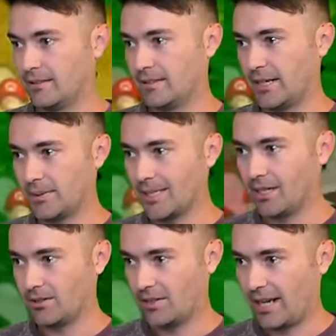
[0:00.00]
There we
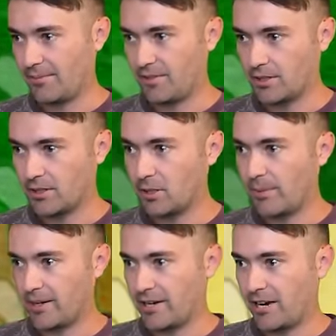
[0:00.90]
go. Okay, I'm feeling a little
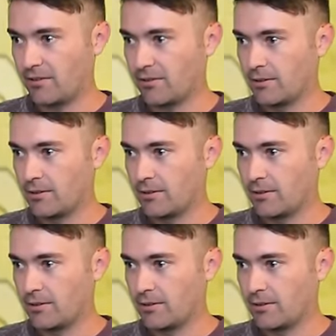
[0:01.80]
better now.